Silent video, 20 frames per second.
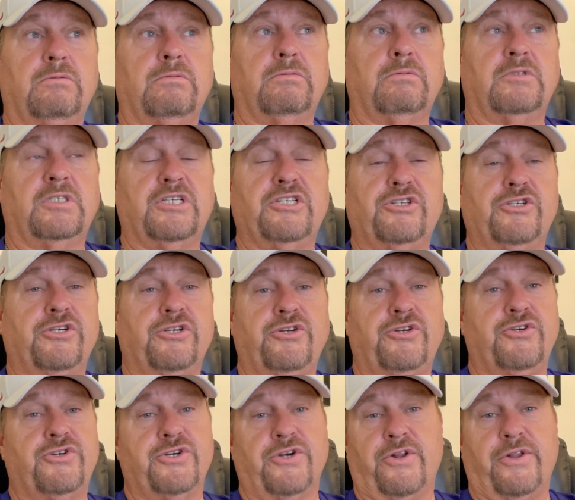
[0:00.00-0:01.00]
because you can
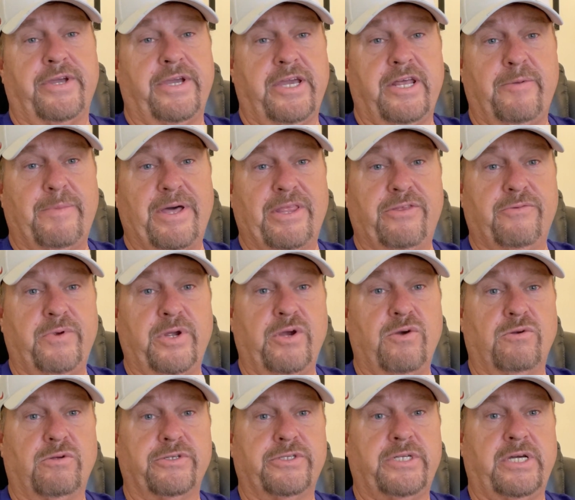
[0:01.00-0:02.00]
usually only get about 3
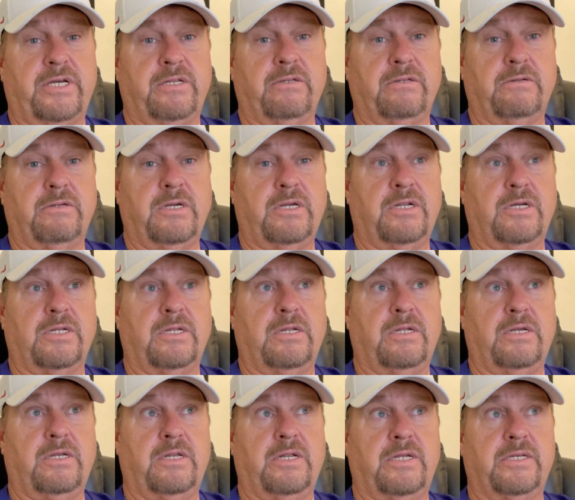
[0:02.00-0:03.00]
goals done in an
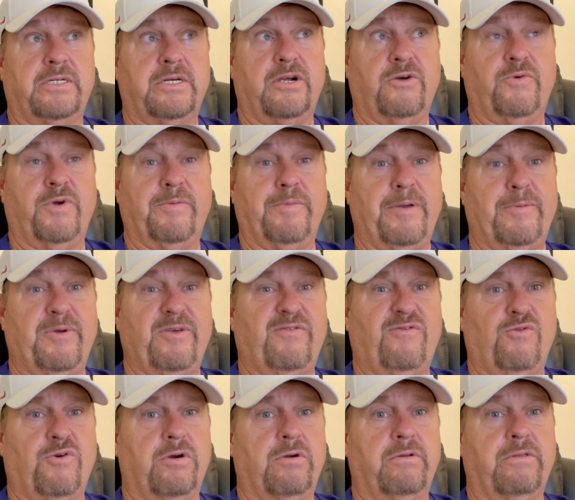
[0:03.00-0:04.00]
entire week, maybe
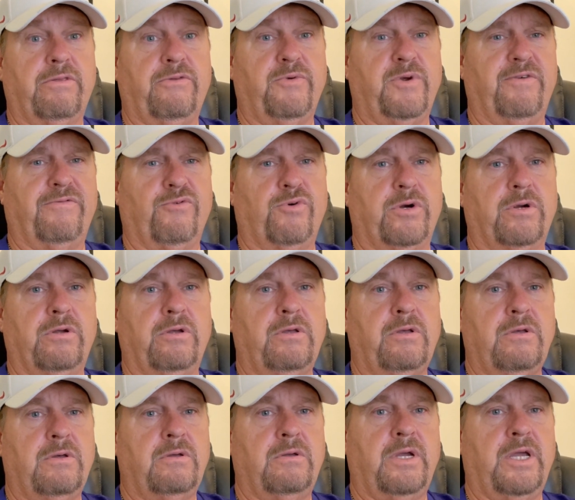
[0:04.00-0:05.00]
4, 3 or 4.
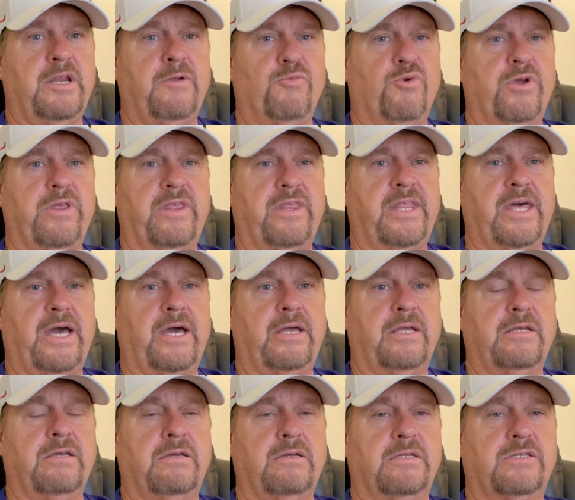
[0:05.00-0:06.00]
Any more than that,
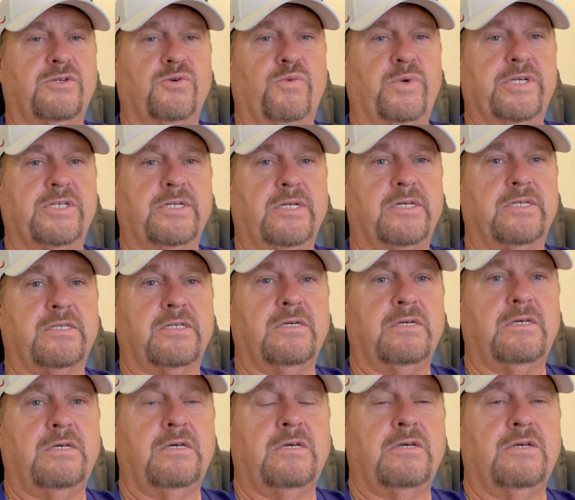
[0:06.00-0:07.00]
it's a wish list.
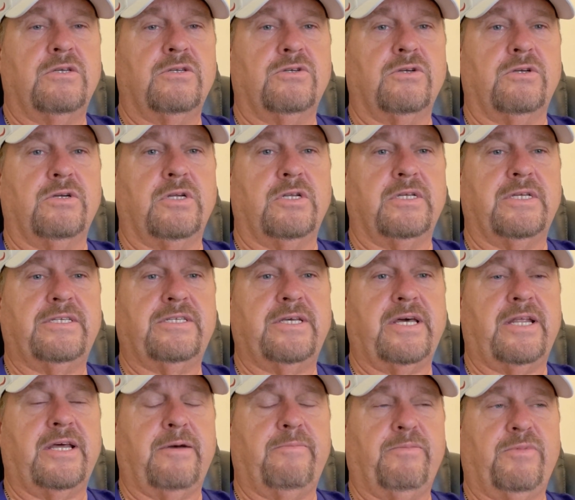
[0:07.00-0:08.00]
So you're going to set
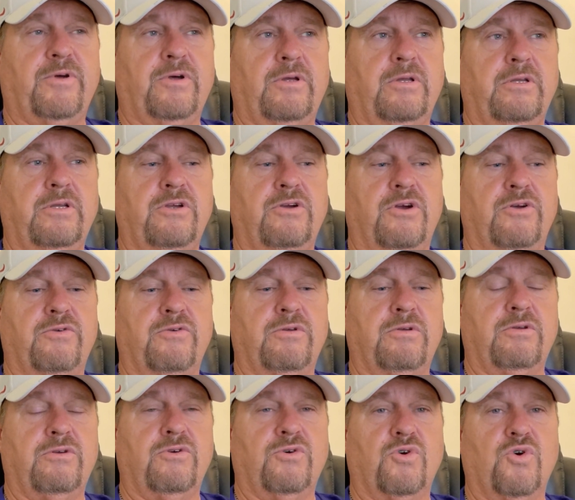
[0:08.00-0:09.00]
up
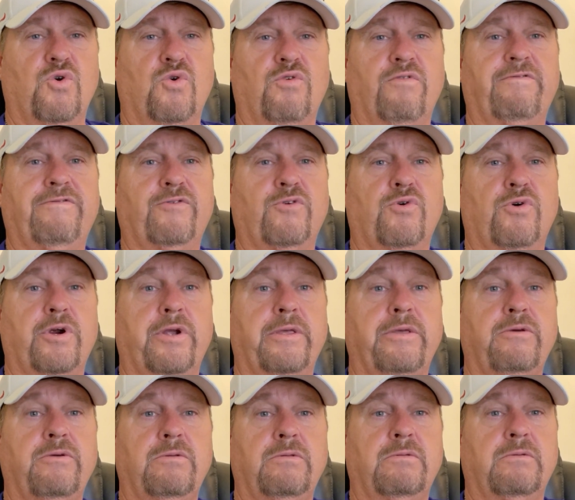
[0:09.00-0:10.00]
your goal for,
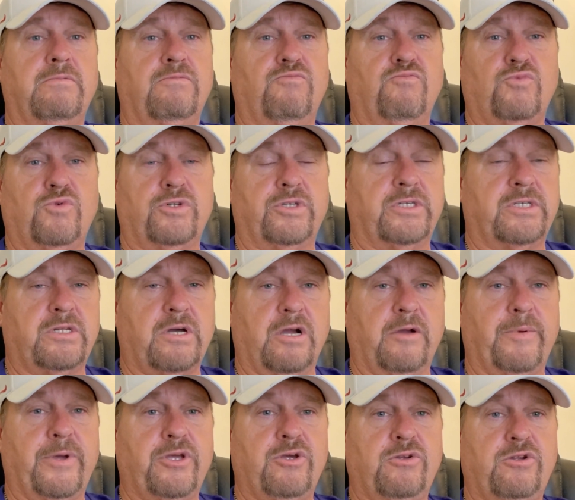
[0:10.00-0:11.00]
we'll just talk
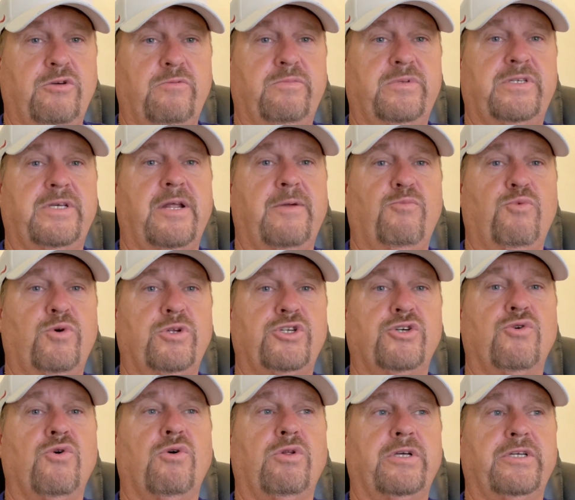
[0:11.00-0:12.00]
about YouTube. Set up what your
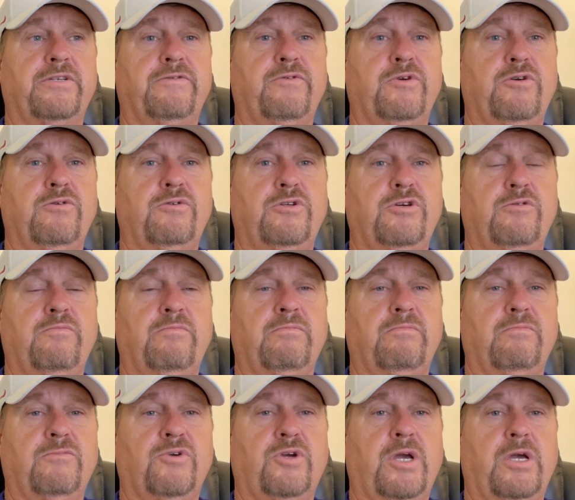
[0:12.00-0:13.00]
goal is for YouTube,
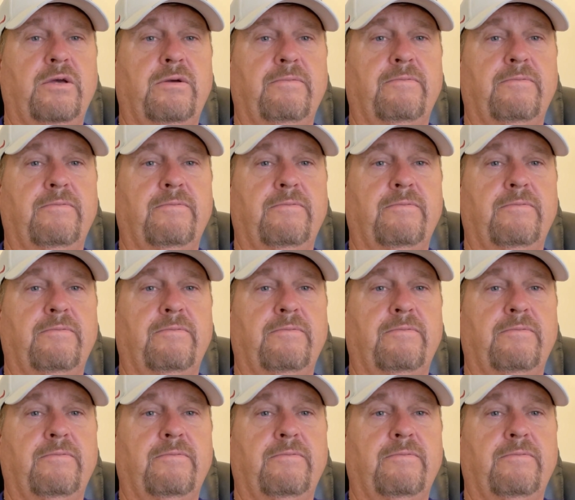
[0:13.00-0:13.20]
okay?